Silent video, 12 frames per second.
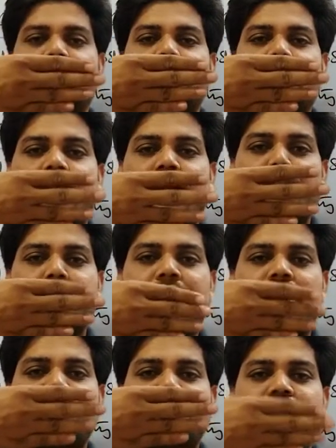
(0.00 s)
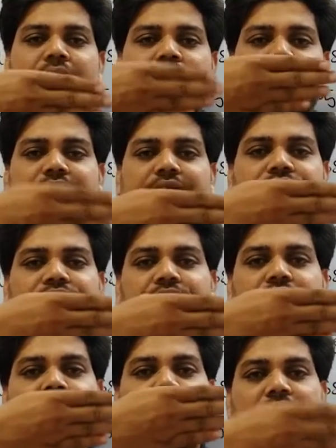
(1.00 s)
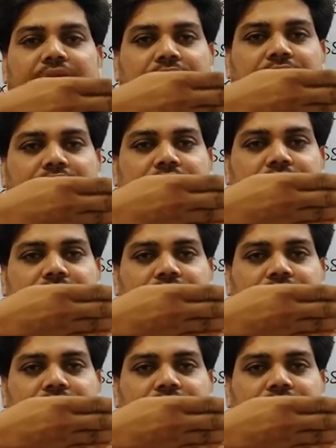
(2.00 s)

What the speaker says: the number of magnetic field lines